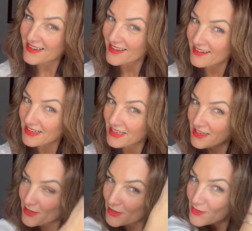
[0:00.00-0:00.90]
I'm going to hear
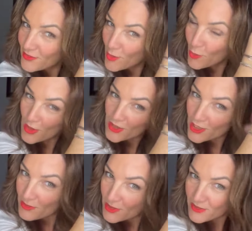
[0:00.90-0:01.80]
you. You've all got to show
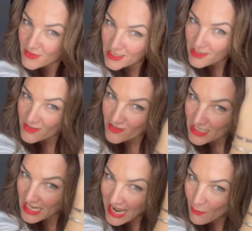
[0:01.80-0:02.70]
me your videos of
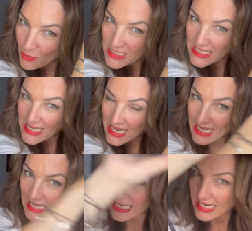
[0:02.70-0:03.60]
saying out and
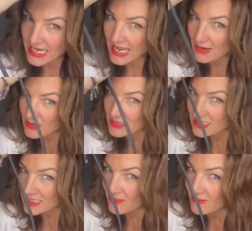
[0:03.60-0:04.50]
in and out.
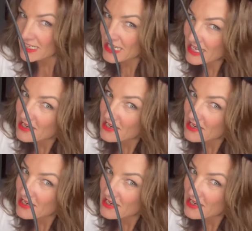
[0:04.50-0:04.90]
Ready?